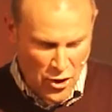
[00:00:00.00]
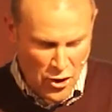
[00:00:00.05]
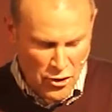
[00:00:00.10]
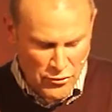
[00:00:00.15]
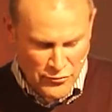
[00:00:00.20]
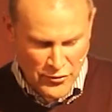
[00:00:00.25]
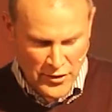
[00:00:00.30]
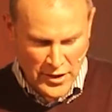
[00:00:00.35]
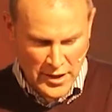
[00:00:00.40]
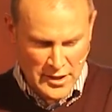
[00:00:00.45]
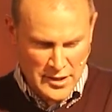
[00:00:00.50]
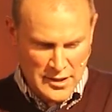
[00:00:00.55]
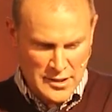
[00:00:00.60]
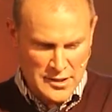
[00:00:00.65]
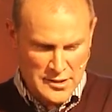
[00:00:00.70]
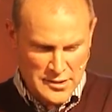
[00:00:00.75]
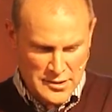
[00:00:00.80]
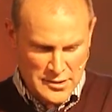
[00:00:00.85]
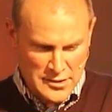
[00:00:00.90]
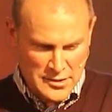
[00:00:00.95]
offer
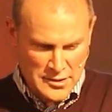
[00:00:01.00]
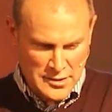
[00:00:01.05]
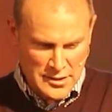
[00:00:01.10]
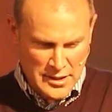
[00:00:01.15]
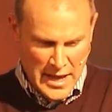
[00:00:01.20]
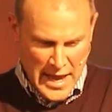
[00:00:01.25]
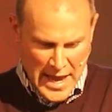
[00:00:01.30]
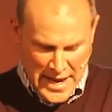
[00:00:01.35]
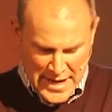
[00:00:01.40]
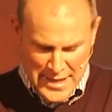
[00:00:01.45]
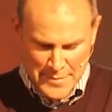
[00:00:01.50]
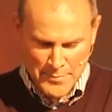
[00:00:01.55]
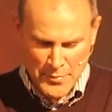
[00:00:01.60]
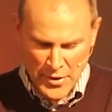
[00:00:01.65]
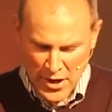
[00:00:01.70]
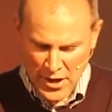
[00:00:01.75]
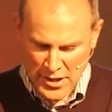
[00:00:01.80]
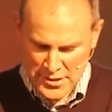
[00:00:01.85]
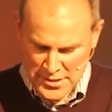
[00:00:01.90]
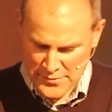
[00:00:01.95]
any
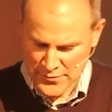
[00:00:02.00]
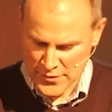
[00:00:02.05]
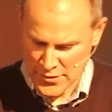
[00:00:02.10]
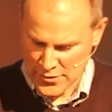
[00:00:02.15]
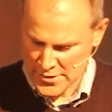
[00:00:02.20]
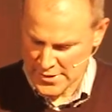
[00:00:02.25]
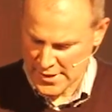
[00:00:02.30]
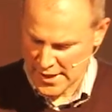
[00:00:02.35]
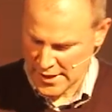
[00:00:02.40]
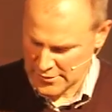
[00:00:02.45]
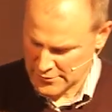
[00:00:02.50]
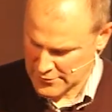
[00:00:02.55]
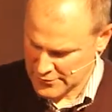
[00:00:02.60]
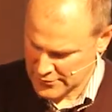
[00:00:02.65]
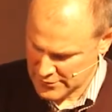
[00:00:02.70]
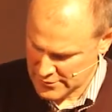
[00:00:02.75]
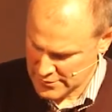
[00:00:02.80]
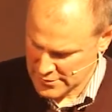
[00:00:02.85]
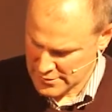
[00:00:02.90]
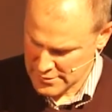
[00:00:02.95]
part of
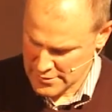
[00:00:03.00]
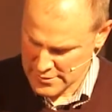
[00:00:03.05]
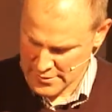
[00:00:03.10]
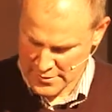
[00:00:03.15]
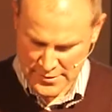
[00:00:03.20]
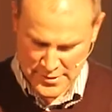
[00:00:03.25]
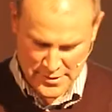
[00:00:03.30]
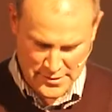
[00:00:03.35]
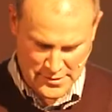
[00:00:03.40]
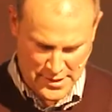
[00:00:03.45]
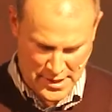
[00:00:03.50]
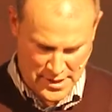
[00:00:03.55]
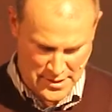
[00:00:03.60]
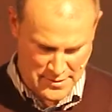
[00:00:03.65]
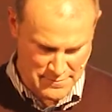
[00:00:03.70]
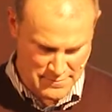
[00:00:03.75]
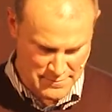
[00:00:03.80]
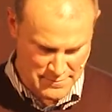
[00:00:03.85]
yourself to sin.